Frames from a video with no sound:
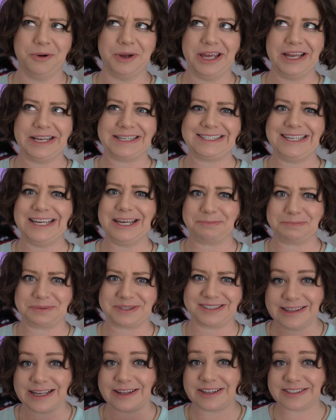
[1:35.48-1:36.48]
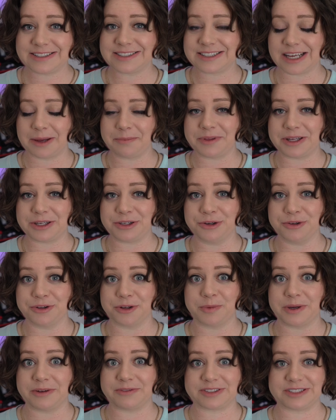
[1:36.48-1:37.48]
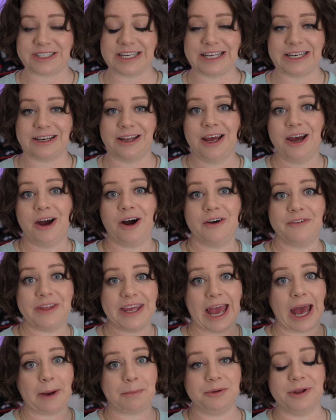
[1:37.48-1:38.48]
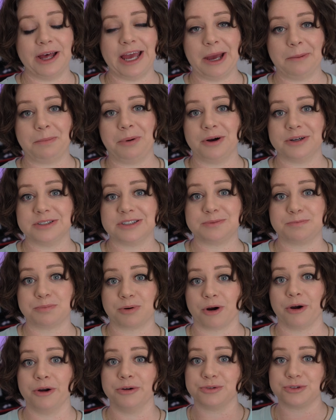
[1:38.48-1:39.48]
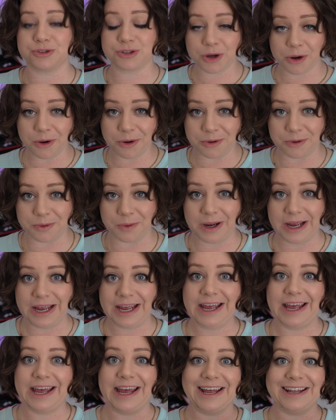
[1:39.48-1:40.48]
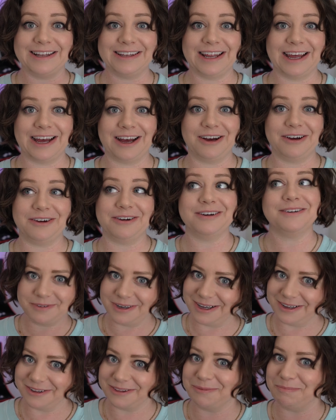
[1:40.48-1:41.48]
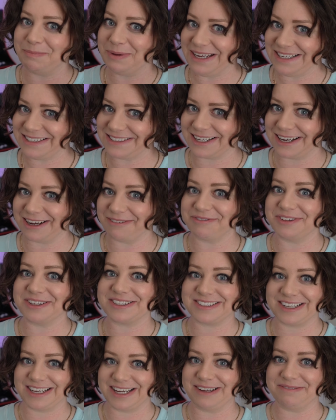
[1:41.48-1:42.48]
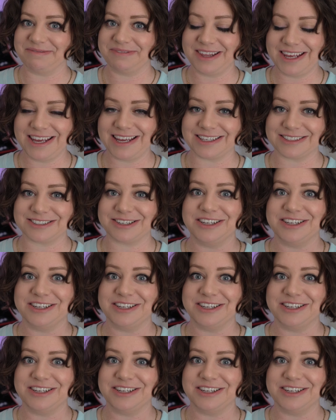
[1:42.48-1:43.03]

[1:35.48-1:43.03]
or ear tips. Now this is something new that we've seen on the Apple AirPods Pro 2, and now, well, the Beats have the same thing.